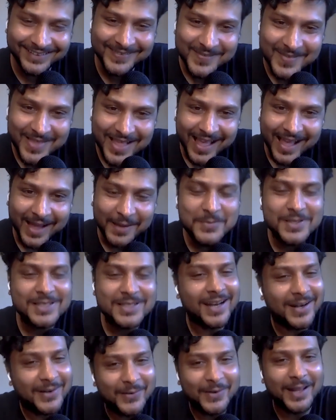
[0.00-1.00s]
I'm you,
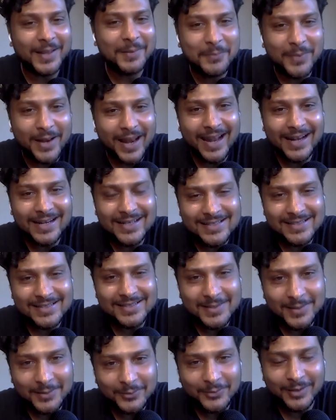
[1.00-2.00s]
just trying to name brands
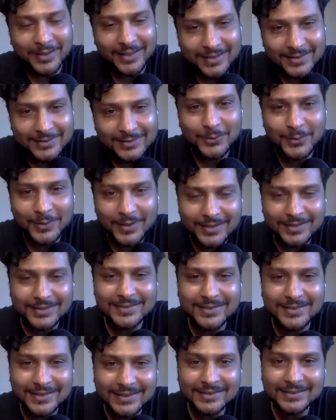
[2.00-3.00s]
and stuff like that. Did so that you it's